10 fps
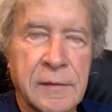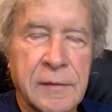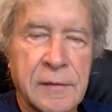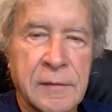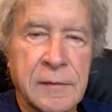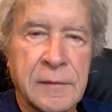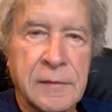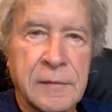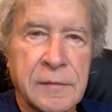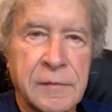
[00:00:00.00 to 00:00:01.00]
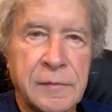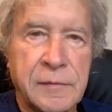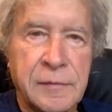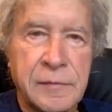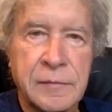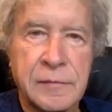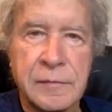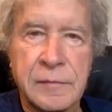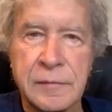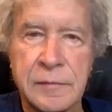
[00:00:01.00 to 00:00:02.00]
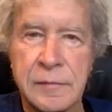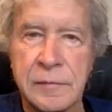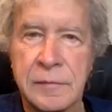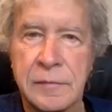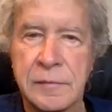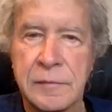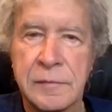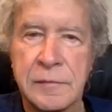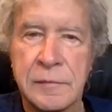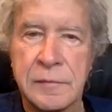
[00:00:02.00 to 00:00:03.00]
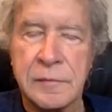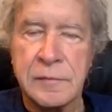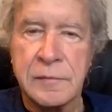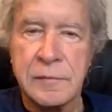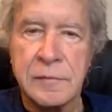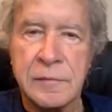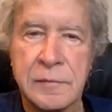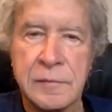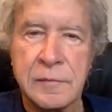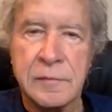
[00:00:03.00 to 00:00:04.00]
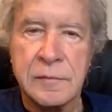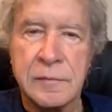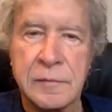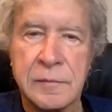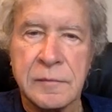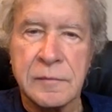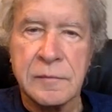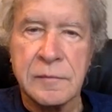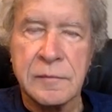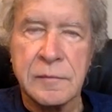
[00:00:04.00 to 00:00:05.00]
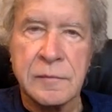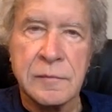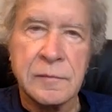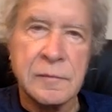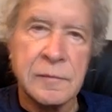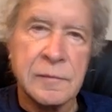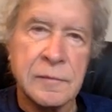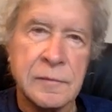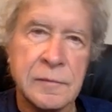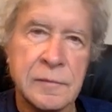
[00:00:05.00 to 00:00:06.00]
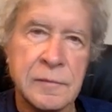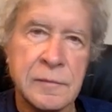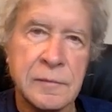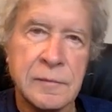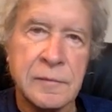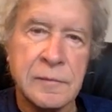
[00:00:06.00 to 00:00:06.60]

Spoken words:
No words are spoken by the person on screen.